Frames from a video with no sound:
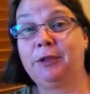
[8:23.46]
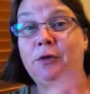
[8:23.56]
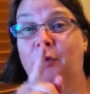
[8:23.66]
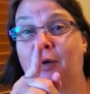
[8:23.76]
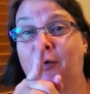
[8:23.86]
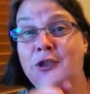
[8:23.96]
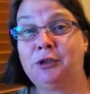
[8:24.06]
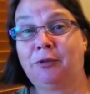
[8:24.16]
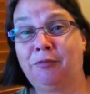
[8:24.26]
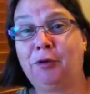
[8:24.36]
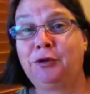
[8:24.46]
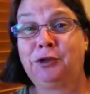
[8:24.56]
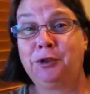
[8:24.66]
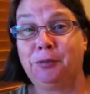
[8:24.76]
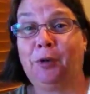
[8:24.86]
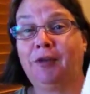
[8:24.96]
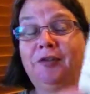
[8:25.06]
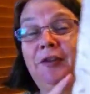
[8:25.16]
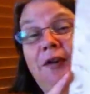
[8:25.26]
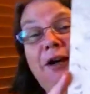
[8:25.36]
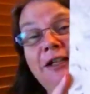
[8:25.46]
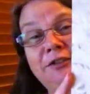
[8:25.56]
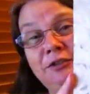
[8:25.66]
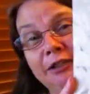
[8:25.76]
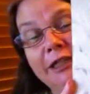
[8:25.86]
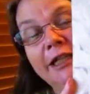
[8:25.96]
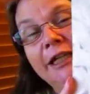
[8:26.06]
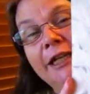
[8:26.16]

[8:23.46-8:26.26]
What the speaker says: oh, I watched you on Flosstube once in the high street.